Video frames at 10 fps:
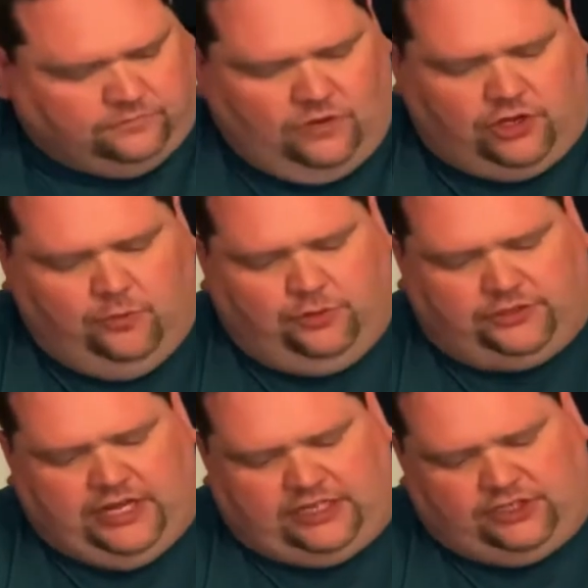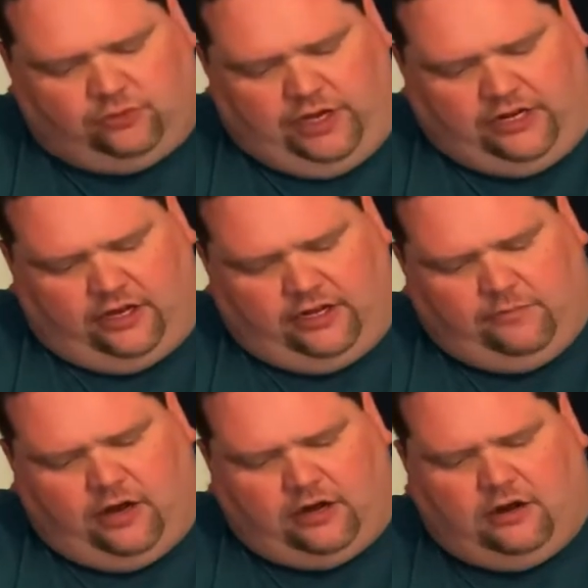You put that sweet honey
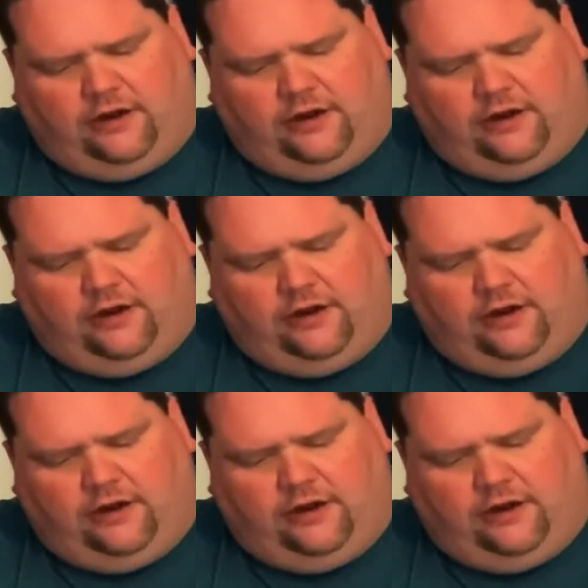butter on